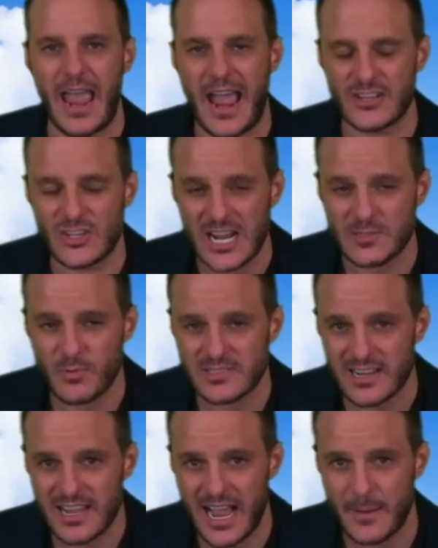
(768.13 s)
at
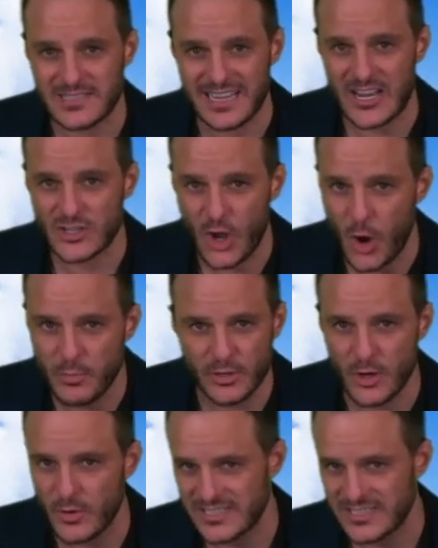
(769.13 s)
chatsports.com/goblue.